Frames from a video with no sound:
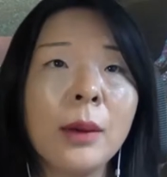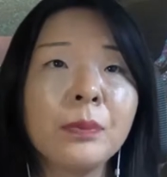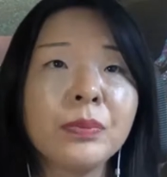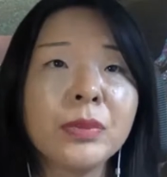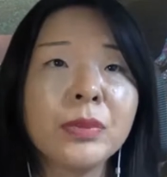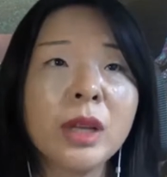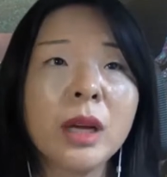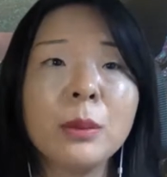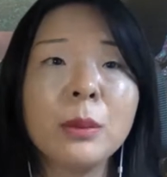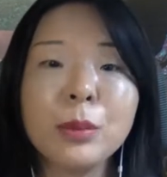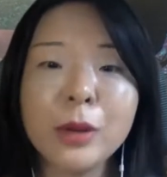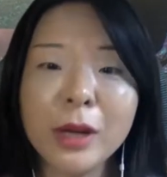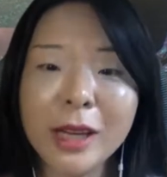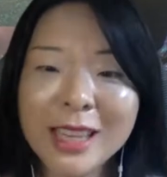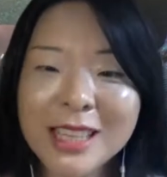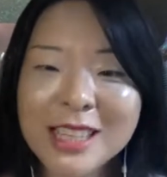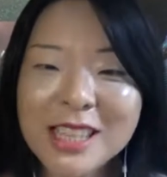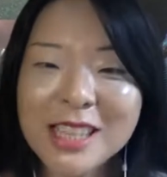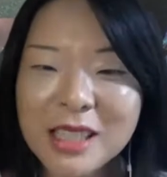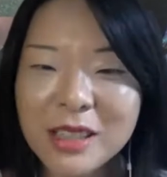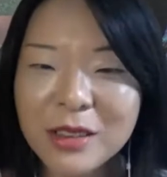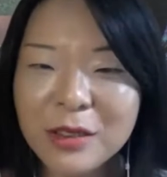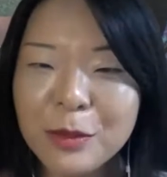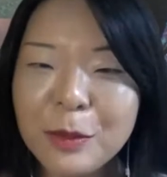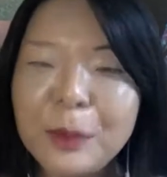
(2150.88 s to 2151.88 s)

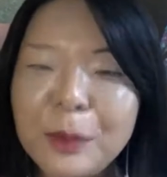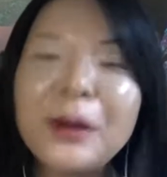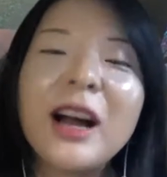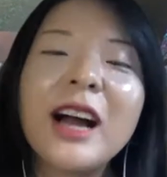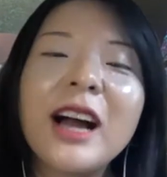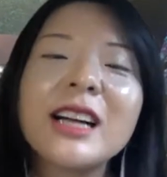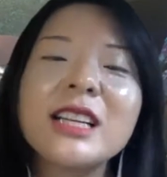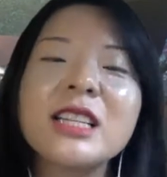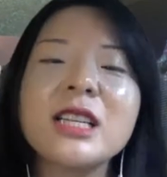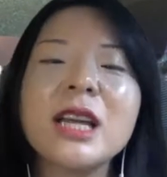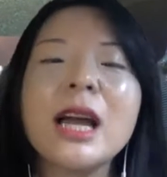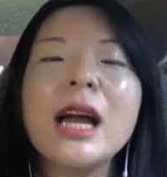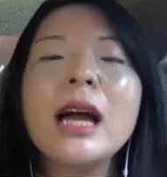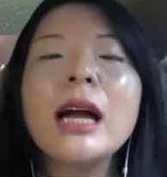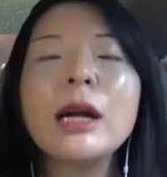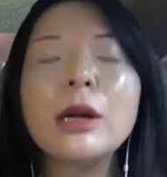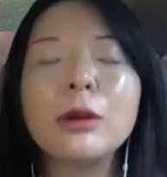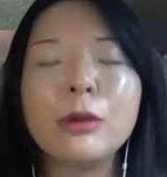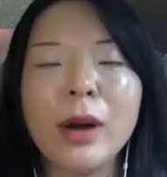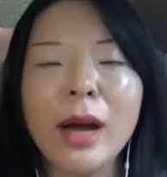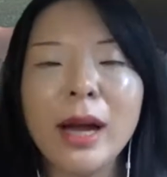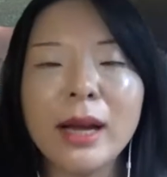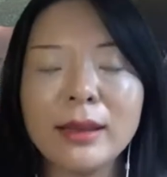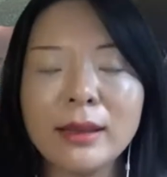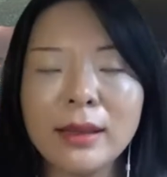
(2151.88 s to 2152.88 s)
comprehensive project,
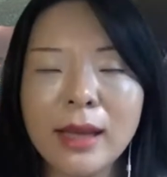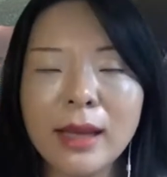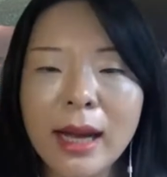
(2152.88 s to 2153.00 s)
right?